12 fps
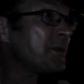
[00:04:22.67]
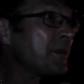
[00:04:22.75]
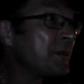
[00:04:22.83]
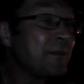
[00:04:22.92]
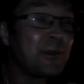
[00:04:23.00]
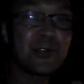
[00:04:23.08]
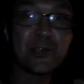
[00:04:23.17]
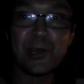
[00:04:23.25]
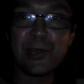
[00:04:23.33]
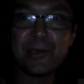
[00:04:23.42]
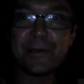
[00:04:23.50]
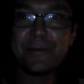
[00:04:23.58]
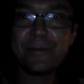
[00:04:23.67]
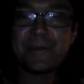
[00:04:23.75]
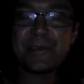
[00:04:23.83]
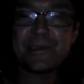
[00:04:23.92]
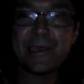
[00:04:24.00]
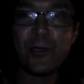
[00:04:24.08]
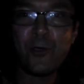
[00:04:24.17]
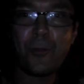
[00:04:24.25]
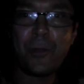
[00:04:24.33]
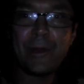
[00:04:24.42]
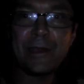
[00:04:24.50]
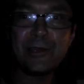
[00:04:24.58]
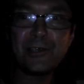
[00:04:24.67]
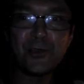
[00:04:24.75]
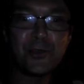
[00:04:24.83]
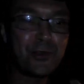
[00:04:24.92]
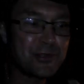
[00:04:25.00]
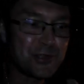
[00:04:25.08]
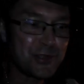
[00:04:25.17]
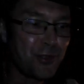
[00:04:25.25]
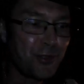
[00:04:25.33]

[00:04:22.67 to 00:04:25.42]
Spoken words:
just going to sit up and enjoy the storm.